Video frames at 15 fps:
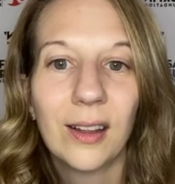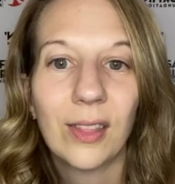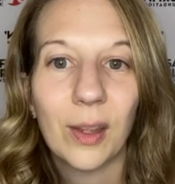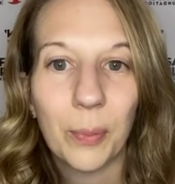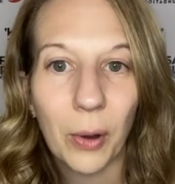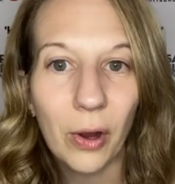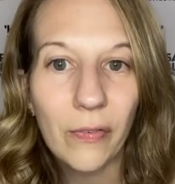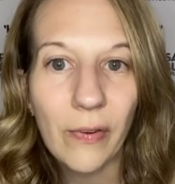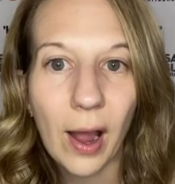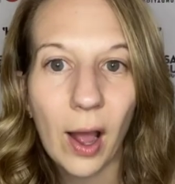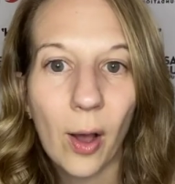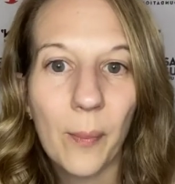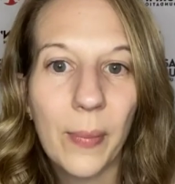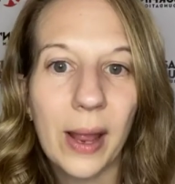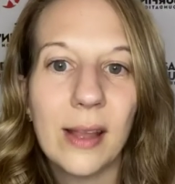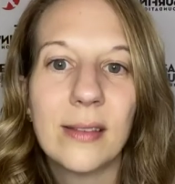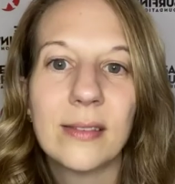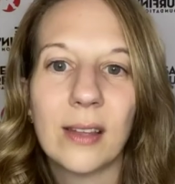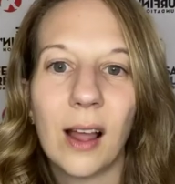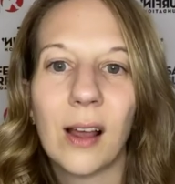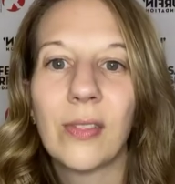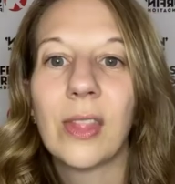the profile
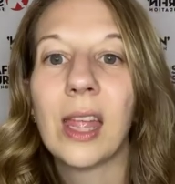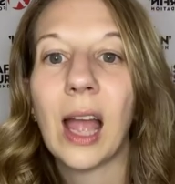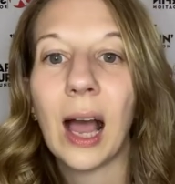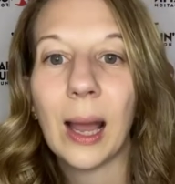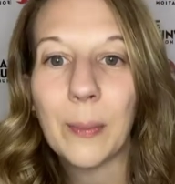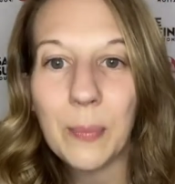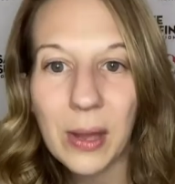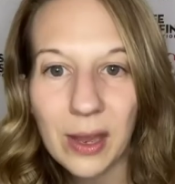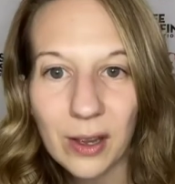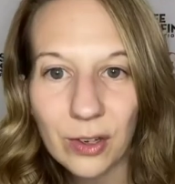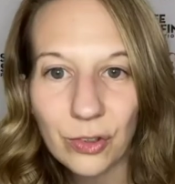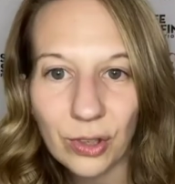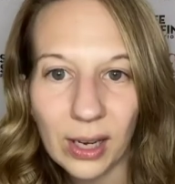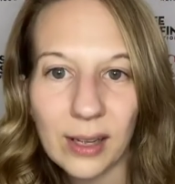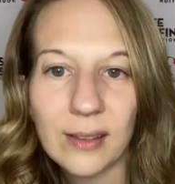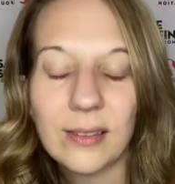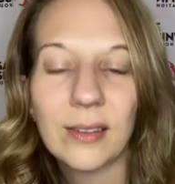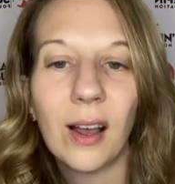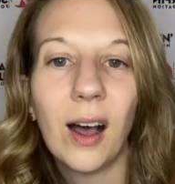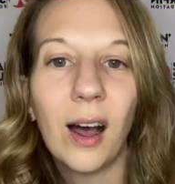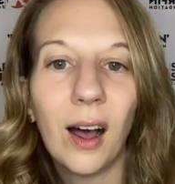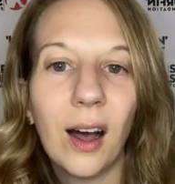based on the IP address
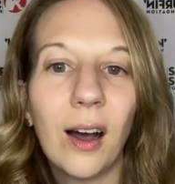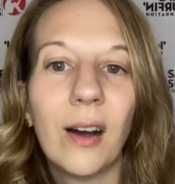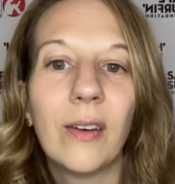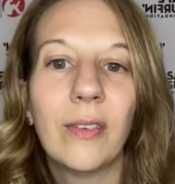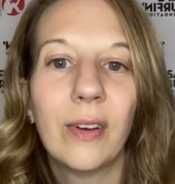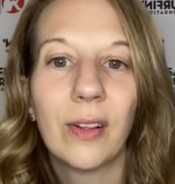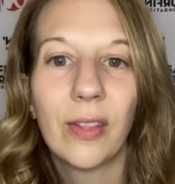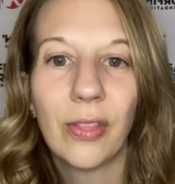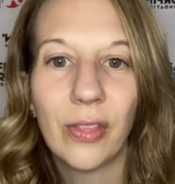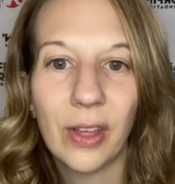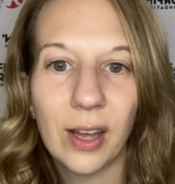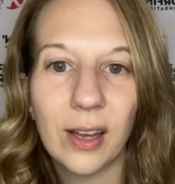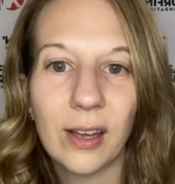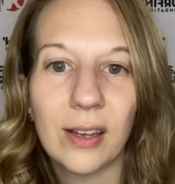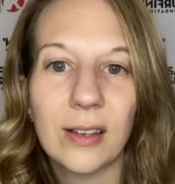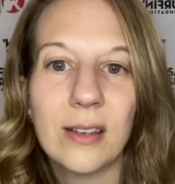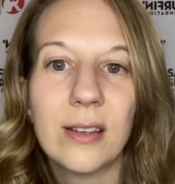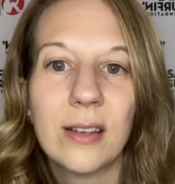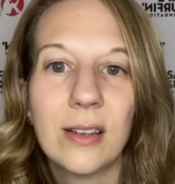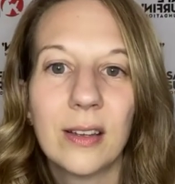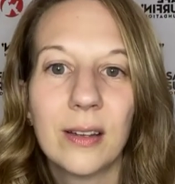of the